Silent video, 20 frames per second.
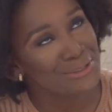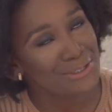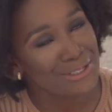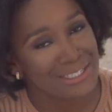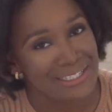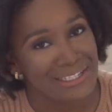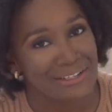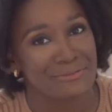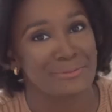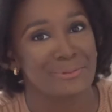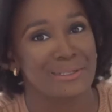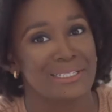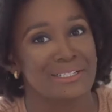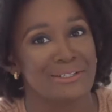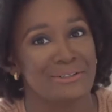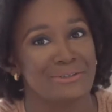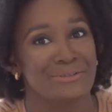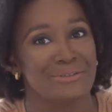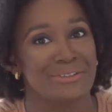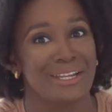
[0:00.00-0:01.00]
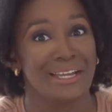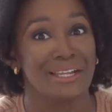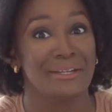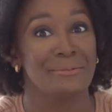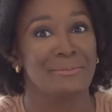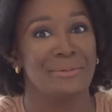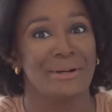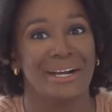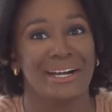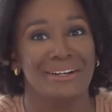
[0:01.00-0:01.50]
so I saved myself
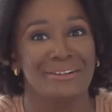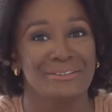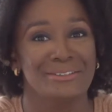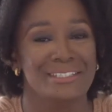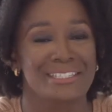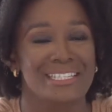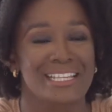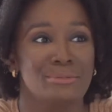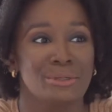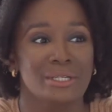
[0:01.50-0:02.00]
£9.